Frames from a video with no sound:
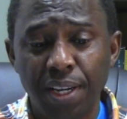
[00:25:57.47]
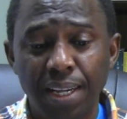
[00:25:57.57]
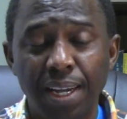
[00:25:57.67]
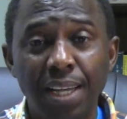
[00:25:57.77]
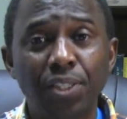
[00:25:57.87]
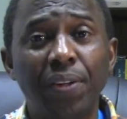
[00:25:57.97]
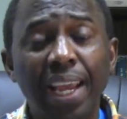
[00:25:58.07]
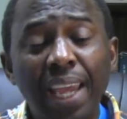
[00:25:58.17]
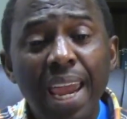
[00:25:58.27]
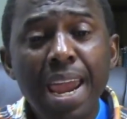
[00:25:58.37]
So they
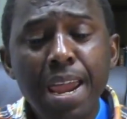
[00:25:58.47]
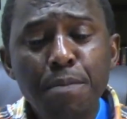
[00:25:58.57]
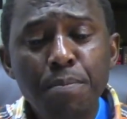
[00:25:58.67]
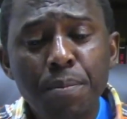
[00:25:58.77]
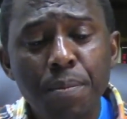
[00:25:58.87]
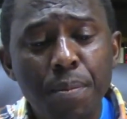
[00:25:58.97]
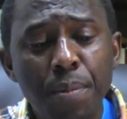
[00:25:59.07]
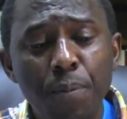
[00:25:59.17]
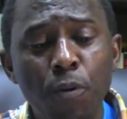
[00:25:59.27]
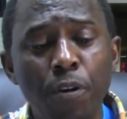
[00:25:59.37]
came
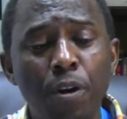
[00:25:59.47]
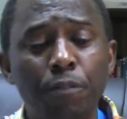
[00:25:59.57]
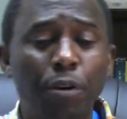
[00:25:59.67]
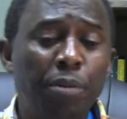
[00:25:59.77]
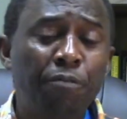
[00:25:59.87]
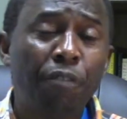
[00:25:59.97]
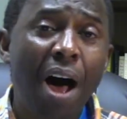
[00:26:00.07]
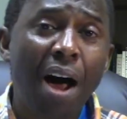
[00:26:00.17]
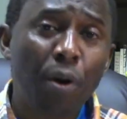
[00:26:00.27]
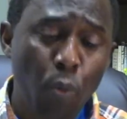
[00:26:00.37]
from a
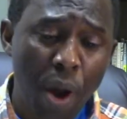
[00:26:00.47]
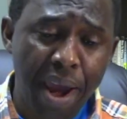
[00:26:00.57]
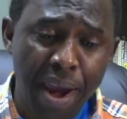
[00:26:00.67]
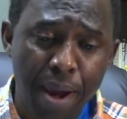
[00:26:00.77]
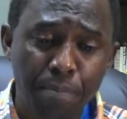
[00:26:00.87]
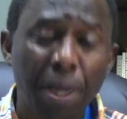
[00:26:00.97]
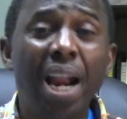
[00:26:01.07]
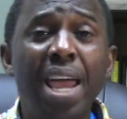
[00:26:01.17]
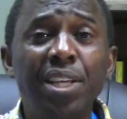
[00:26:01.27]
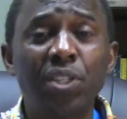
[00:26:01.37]
far away
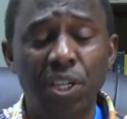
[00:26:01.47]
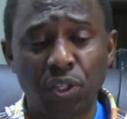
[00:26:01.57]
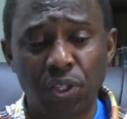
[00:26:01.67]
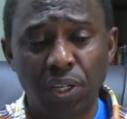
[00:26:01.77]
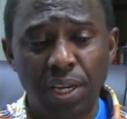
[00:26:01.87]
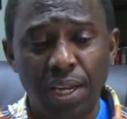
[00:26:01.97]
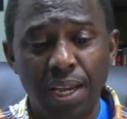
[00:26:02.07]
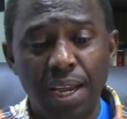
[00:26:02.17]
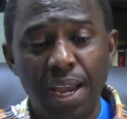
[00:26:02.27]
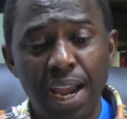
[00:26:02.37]
places,
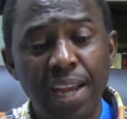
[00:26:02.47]
and they